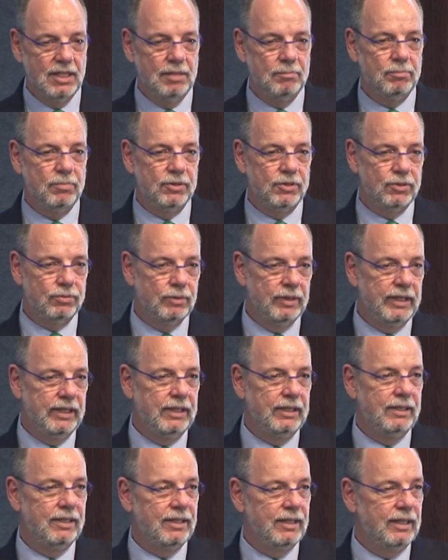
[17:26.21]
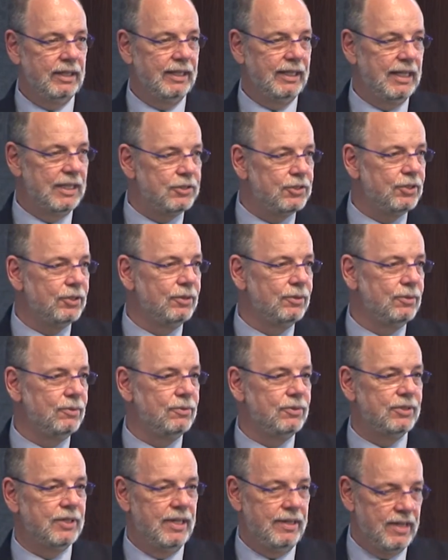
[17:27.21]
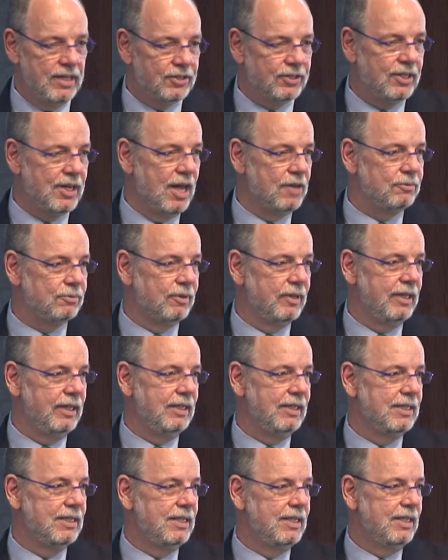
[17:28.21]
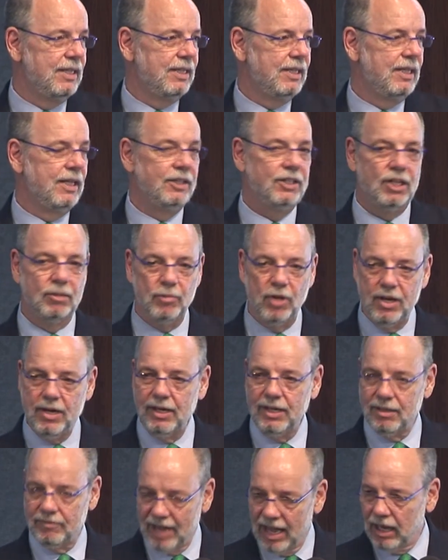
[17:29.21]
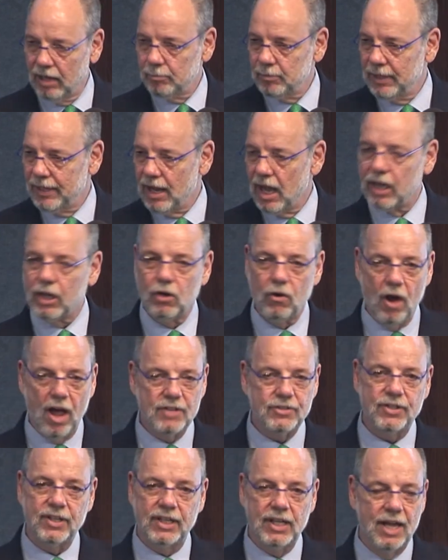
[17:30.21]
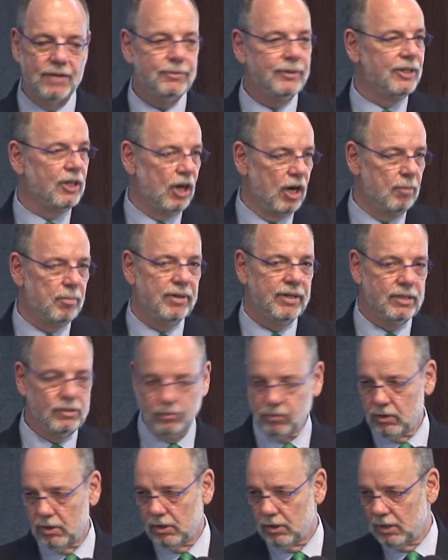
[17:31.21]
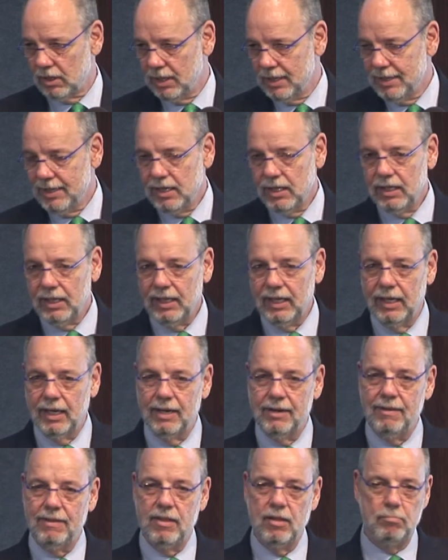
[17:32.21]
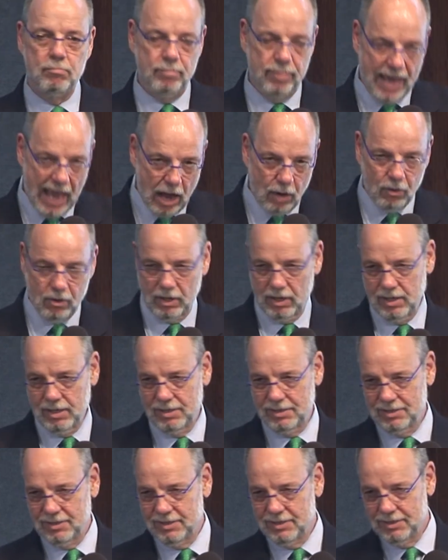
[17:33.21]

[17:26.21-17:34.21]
between the issues in this country and community development across the country, urban and rural, and the power,